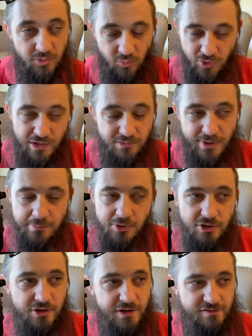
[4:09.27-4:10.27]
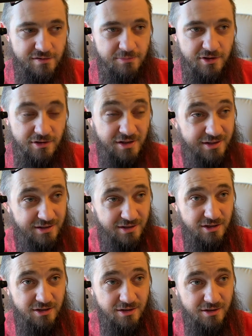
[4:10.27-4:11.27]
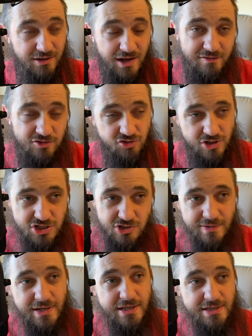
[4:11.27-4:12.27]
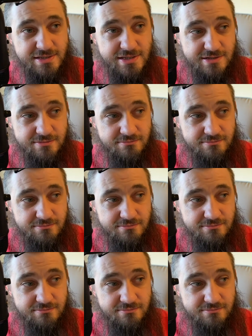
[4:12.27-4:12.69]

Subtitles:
When I remember, it's something like concentration gradients,